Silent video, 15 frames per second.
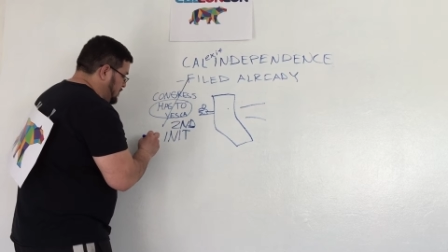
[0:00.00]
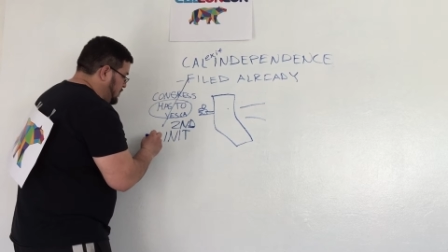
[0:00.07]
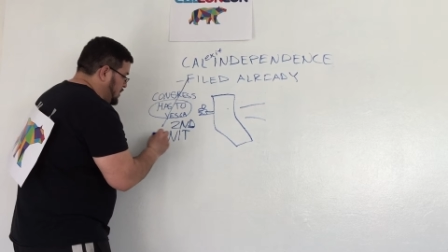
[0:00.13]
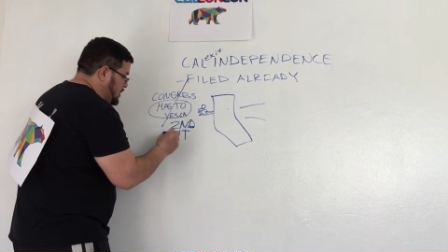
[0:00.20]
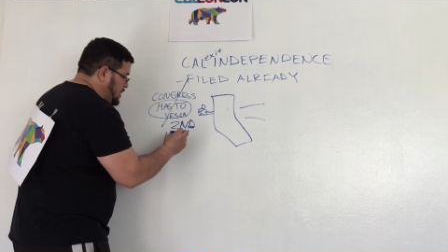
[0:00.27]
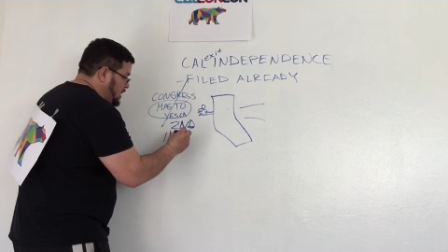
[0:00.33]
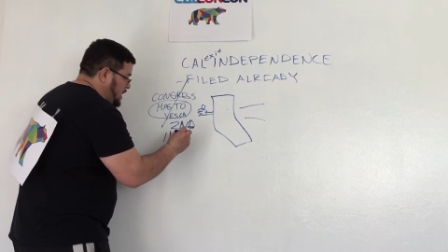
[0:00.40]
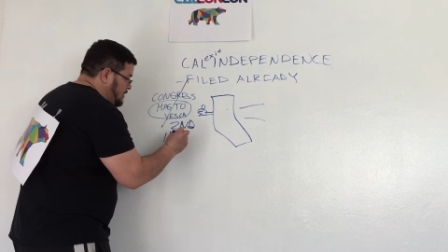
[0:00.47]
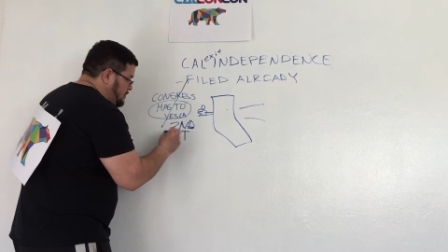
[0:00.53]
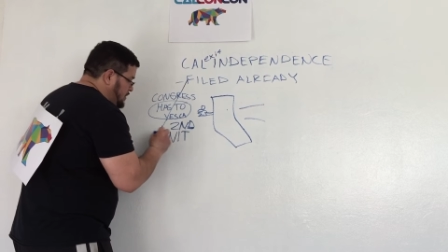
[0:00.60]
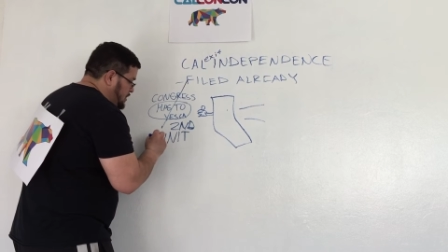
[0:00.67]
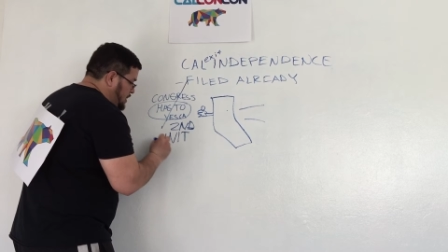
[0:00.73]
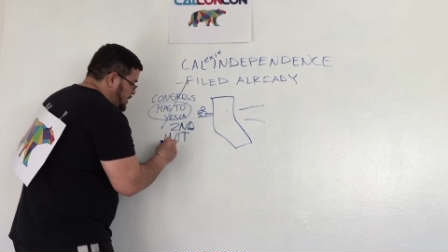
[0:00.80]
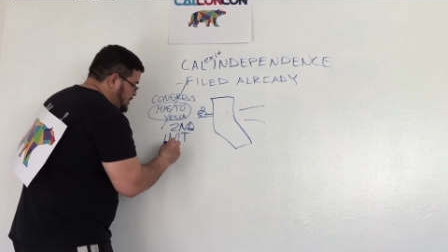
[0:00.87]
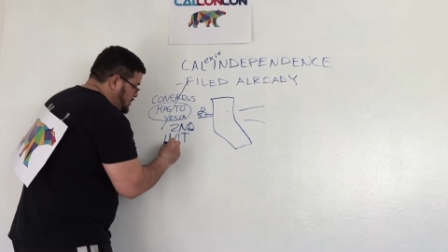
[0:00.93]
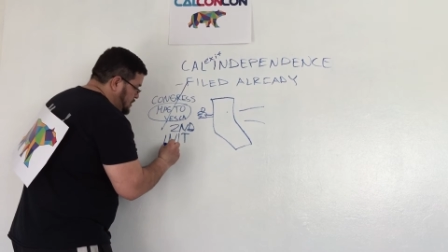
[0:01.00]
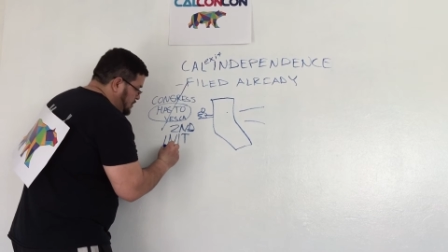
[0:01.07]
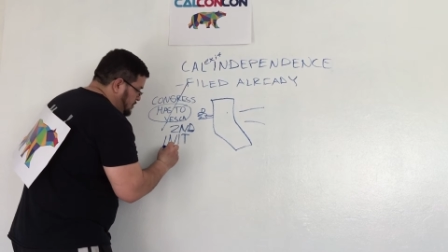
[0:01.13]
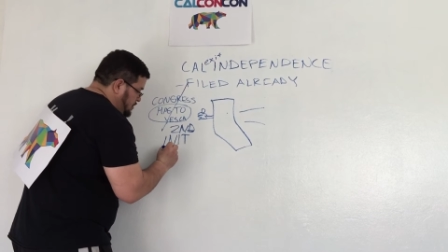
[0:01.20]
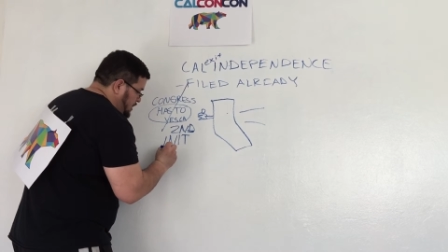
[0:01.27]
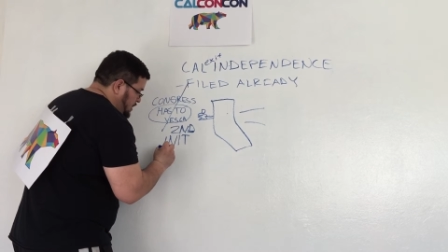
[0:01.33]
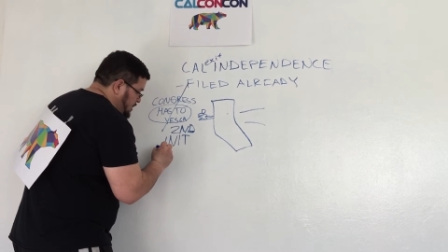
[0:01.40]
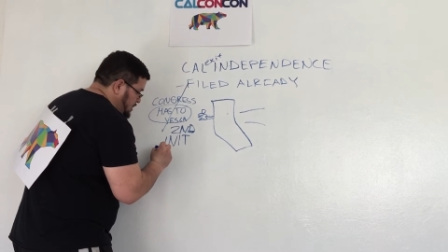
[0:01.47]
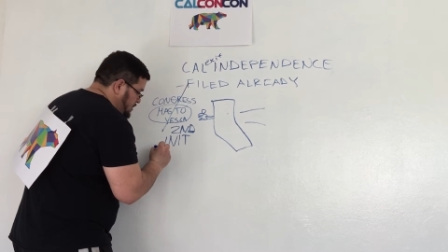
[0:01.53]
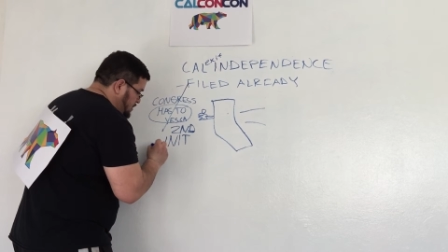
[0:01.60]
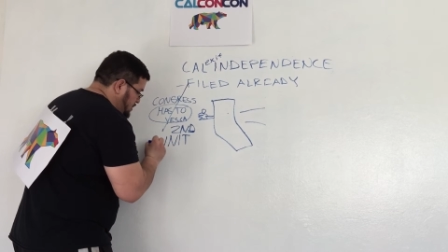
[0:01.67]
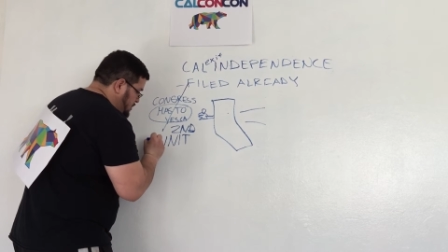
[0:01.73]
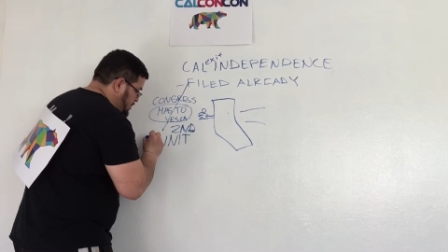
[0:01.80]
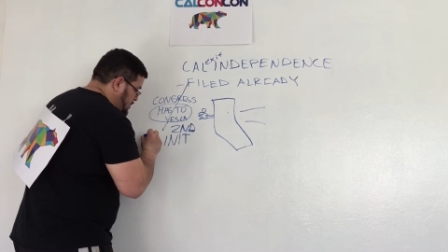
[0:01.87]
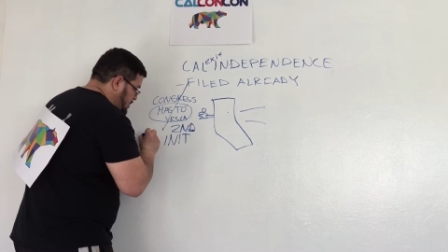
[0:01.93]
And what that would get you
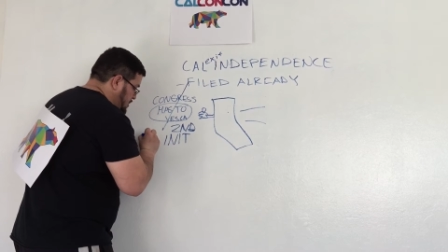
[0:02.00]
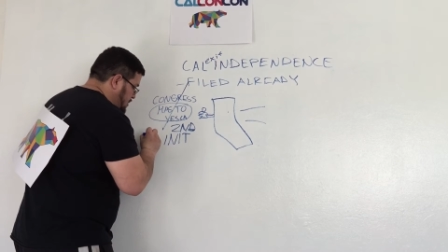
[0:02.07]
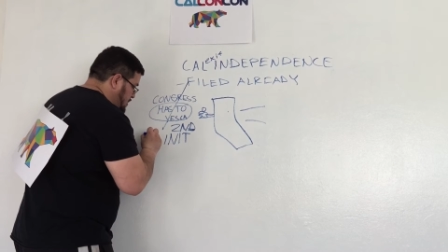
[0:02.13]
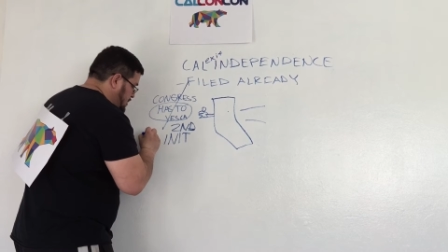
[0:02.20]
is